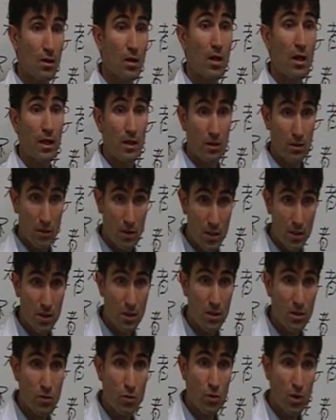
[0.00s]
Like this
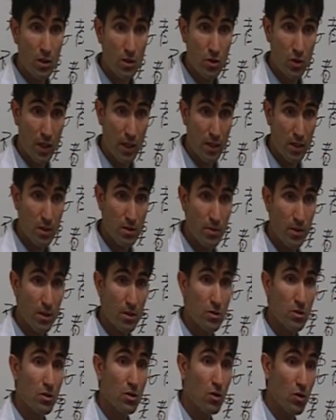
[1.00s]
is where Chinese
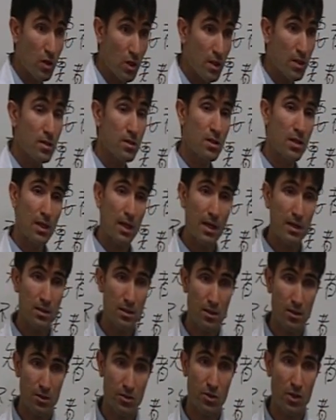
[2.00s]
medicine, or at least
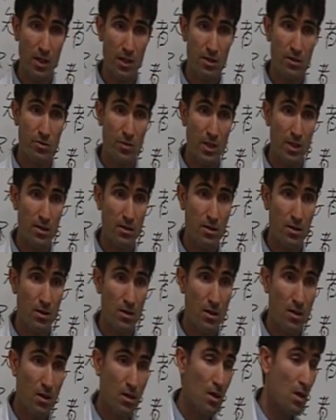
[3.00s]
classical Chinese medicine,
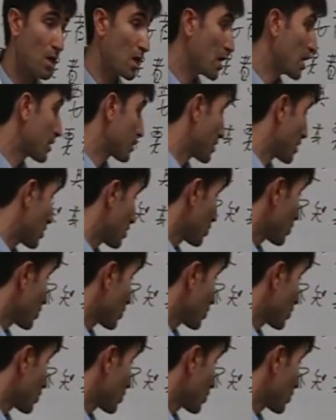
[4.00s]
that